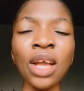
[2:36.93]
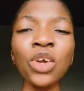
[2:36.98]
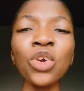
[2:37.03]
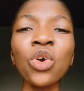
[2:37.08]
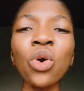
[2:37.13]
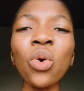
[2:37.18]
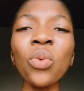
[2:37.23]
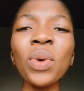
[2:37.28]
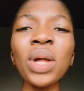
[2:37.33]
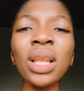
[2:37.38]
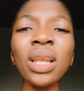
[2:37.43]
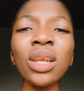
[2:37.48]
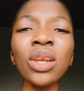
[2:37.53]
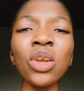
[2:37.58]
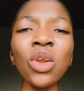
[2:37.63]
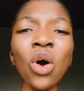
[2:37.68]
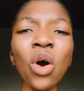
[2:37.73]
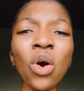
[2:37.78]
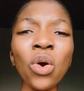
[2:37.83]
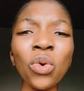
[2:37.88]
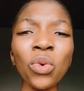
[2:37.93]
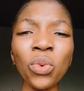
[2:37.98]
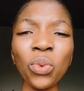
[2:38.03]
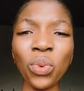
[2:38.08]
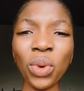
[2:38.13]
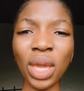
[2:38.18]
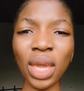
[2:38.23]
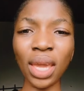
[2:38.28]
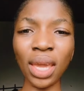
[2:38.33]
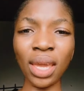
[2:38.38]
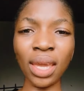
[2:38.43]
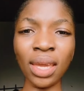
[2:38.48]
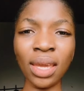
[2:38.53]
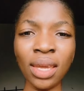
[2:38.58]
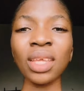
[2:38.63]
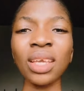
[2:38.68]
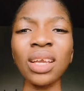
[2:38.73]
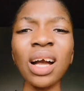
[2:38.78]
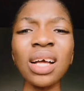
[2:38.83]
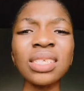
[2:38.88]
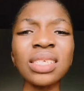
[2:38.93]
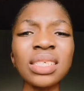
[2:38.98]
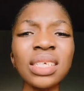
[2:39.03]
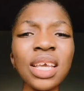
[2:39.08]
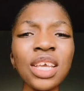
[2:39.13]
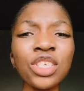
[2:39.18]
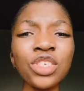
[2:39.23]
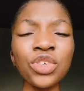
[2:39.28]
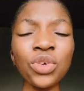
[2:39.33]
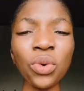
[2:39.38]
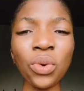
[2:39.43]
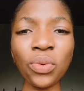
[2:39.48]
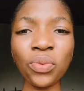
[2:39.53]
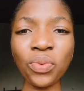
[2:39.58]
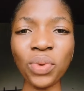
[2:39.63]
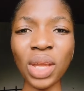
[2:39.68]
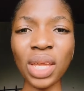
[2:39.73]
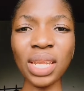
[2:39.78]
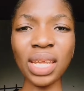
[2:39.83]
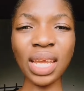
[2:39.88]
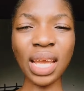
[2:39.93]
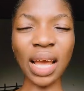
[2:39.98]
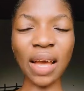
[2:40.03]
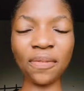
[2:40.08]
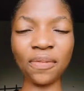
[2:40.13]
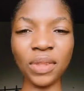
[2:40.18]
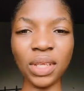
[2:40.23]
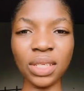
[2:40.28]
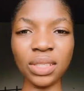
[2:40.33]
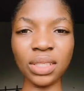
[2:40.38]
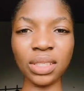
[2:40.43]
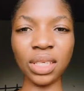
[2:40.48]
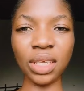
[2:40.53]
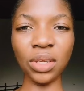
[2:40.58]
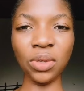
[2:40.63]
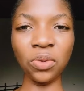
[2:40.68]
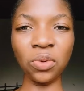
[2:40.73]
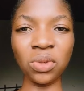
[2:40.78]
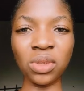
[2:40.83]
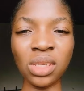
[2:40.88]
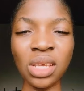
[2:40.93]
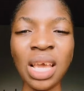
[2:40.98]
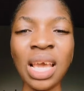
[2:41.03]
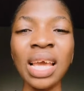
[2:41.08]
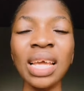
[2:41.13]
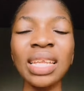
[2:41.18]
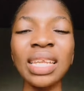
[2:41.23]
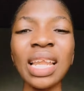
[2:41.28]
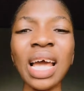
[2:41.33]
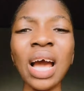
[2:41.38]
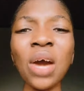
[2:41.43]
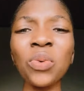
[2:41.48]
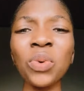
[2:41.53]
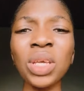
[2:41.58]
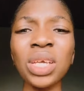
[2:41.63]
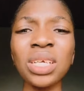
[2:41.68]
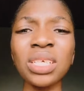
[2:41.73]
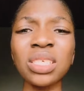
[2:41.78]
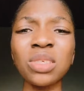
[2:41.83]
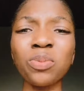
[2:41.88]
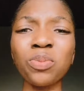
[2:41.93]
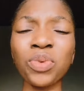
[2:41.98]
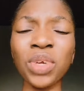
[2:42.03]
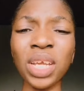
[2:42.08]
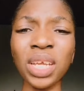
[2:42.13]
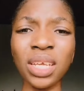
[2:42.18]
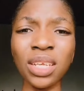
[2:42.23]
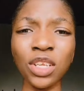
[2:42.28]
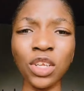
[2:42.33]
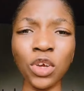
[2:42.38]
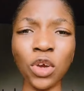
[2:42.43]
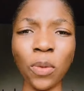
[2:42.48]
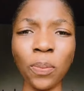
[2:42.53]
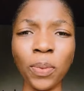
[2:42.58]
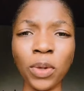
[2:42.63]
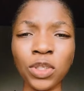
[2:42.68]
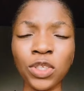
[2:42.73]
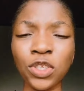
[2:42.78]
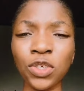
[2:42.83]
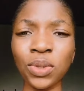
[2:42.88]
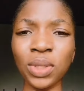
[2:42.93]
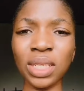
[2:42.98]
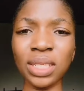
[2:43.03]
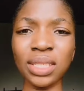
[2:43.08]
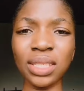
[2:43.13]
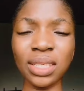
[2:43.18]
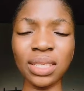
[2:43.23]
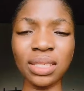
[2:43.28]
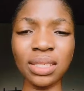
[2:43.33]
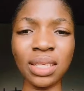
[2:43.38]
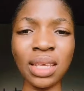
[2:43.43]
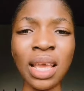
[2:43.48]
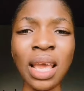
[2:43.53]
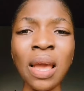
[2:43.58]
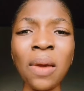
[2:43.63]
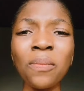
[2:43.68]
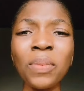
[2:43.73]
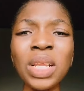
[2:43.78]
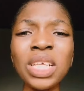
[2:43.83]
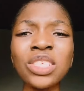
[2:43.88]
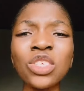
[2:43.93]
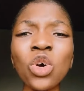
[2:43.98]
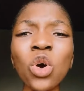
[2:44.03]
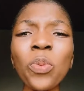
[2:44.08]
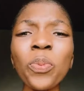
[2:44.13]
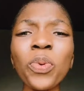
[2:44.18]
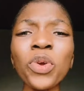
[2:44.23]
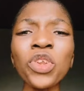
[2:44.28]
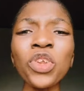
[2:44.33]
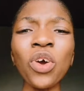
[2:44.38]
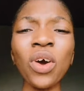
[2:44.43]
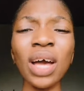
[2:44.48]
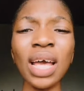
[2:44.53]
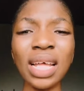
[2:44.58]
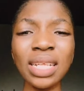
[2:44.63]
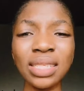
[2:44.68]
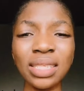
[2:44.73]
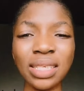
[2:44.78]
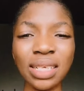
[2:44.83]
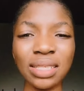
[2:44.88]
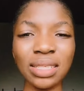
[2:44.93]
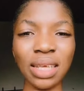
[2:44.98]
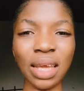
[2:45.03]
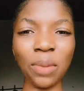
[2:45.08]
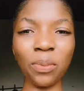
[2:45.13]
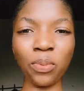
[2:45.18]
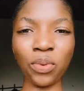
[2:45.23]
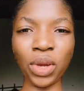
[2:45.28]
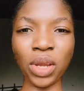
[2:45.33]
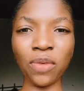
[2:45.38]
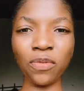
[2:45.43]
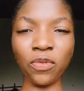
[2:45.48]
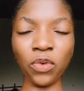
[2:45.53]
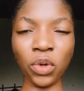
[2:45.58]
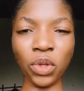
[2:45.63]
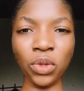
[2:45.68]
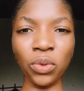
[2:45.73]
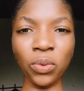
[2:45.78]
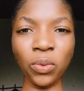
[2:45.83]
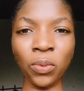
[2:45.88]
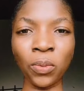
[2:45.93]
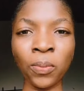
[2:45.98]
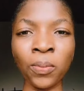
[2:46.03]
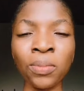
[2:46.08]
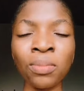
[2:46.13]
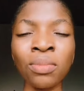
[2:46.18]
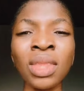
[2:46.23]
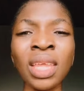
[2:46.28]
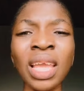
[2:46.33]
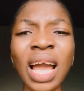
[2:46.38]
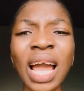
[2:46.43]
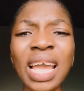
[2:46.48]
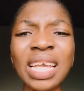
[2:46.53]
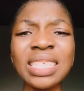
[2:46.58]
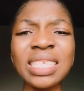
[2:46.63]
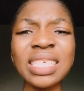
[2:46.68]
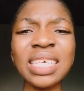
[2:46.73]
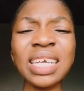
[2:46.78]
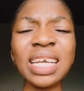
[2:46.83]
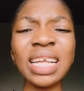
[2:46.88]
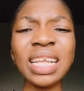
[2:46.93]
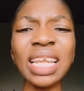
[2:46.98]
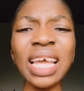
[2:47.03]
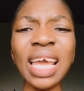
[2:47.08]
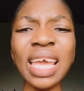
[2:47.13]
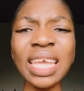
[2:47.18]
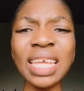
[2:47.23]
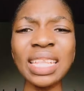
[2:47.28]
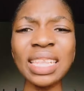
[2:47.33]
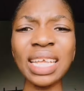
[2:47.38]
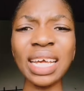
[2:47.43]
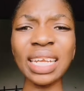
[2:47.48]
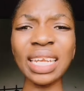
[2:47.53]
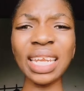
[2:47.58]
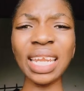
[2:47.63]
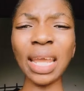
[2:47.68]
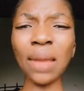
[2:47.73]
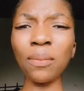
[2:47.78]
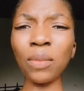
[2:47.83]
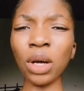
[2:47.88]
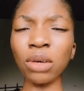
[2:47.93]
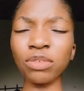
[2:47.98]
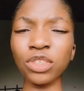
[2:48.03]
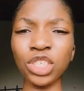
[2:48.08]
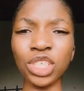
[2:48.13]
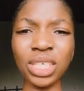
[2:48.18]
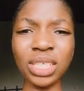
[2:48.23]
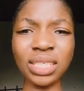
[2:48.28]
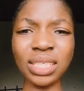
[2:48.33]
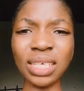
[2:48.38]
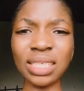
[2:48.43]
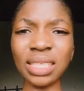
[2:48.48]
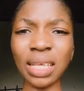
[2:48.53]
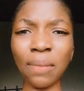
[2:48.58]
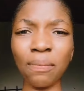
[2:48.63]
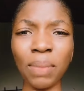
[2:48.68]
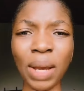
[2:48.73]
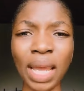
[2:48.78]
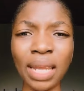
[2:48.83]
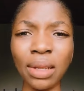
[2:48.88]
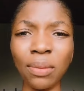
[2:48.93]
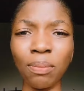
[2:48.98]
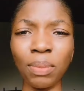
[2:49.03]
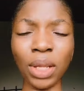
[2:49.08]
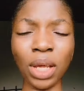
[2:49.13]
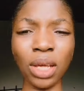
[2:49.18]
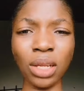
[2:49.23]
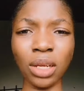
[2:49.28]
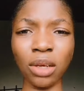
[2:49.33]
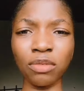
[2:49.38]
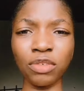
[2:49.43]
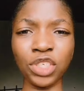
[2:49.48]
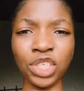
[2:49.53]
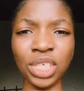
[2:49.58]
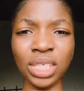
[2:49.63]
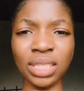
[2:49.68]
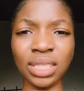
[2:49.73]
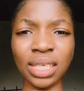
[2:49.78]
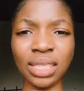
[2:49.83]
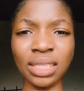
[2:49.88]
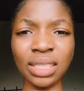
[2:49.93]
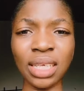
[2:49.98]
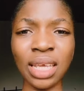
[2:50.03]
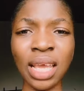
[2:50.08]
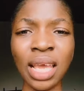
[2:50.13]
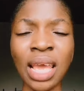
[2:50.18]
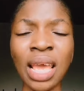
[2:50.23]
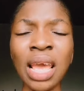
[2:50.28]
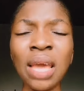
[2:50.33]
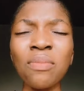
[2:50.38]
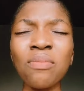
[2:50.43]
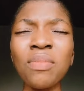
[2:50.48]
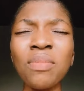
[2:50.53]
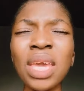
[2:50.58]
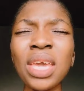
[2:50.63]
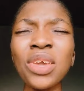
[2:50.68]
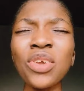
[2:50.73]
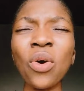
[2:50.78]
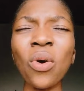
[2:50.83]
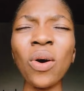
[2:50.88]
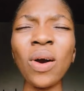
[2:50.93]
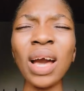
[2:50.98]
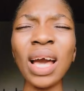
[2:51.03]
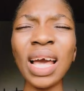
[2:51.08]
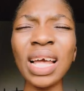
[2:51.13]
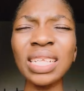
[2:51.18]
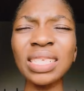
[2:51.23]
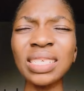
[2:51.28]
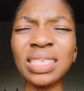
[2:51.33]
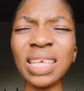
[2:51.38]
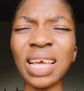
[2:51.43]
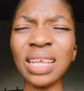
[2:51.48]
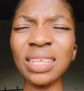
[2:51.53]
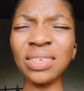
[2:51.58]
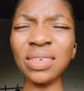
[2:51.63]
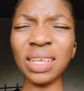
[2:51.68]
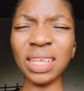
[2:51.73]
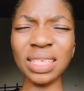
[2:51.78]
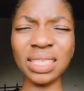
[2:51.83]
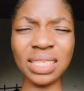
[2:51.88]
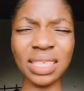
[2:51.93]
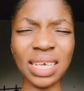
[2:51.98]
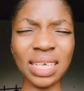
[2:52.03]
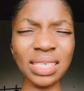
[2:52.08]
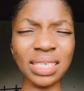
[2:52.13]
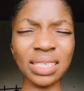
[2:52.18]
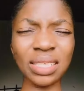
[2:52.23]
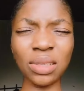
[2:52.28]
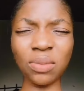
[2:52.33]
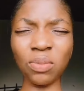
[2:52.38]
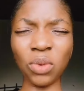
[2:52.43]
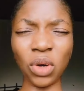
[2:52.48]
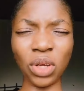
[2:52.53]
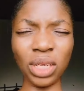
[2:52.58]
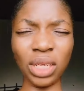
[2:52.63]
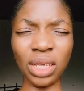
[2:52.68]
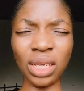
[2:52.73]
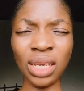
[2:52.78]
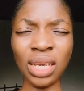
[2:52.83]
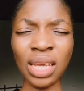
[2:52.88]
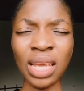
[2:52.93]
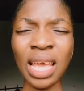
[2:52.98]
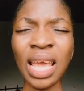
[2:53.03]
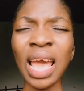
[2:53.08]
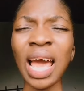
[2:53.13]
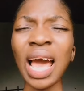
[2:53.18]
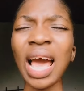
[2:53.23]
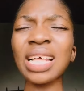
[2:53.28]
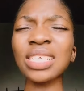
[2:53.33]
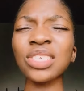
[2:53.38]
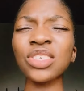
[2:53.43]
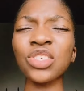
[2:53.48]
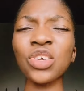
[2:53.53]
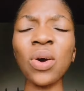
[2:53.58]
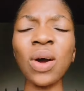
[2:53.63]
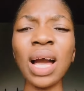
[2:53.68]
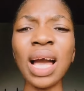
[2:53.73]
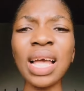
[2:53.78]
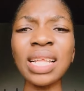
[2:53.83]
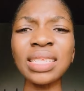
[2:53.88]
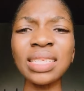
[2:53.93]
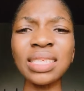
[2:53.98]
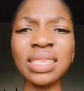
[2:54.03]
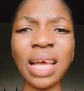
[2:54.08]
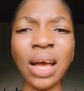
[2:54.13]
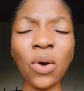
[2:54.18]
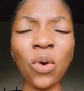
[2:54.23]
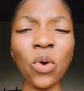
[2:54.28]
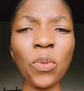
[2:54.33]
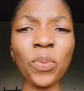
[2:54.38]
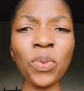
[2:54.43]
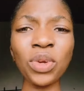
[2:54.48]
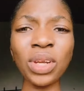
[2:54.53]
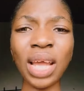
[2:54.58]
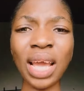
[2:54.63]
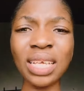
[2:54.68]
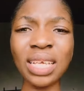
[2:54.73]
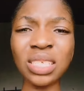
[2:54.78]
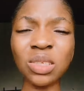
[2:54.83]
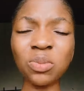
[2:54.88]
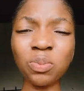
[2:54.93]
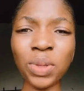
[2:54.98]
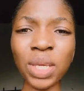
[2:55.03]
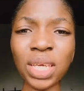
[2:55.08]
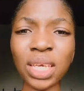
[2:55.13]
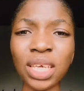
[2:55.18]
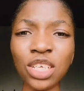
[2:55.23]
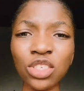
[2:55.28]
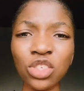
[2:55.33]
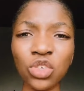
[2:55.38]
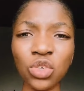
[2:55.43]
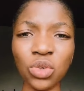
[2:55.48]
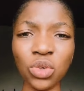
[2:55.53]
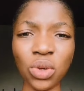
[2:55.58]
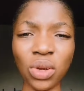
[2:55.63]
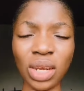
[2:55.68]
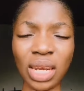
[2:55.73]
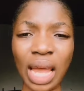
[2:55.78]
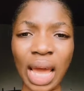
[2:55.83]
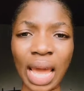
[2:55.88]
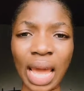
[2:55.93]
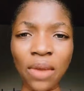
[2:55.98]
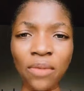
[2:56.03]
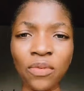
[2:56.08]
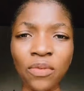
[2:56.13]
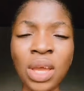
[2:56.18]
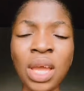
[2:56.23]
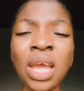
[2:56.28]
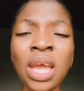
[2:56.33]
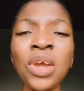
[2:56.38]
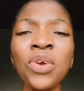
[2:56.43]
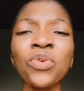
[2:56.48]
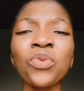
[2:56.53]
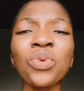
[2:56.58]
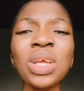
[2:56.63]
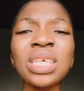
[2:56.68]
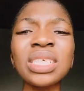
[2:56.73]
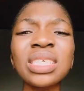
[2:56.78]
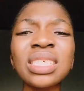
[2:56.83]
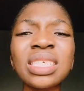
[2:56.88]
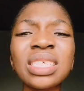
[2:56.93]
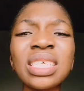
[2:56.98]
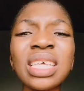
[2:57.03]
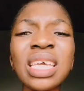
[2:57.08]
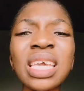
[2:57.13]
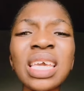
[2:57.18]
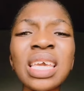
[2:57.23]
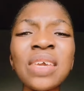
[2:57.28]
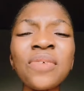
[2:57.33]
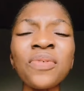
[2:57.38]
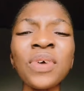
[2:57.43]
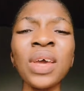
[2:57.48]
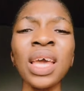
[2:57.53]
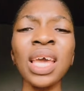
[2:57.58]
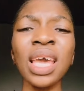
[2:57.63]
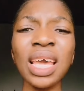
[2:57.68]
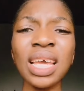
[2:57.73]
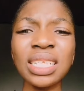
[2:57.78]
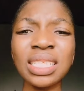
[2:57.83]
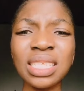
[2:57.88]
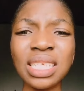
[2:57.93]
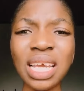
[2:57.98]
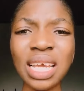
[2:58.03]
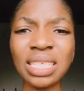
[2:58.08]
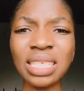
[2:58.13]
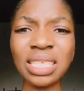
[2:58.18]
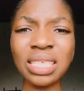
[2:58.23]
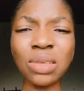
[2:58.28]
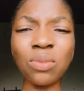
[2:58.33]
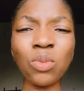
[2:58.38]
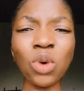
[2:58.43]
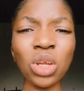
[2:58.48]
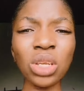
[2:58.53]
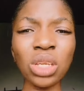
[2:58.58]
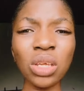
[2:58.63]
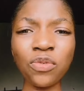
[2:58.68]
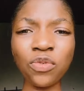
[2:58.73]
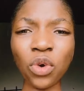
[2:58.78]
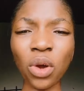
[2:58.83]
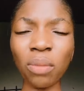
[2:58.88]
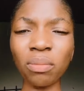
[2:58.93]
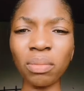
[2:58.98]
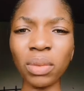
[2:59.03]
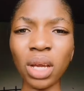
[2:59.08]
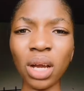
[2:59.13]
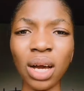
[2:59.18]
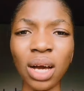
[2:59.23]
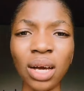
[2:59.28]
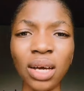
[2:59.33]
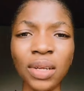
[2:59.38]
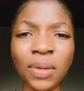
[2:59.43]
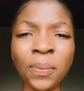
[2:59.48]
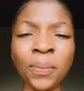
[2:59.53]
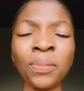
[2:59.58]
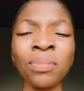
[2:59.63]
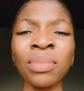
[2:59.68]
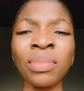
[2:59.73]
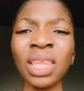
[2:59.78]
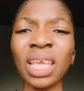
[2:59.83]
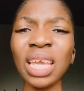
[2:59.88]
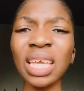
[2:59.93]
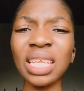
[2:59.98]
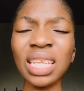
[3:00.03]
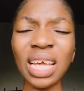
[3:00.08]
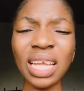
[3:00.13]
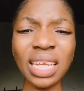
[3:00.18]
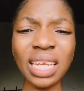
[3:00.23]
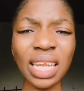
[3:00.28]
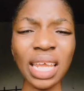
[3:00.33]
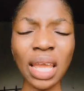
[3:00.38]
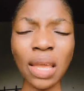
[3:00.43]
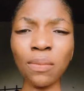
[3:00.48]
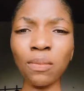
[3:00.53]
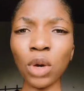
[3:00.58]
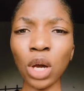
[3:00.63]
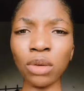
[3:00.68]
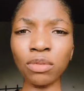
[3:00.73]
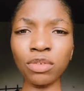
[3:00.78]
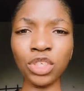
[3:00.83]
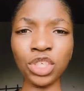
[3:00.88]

go a long way. God says you already have the skills. Now He is bringing the opportunities. Please open your hands as I pray for you. I declare in the name of Jesus and by the blood of Jesus, may your hands handle a testimony. As your hands are open, I speak into your life. Receive a testimony from God. In the name of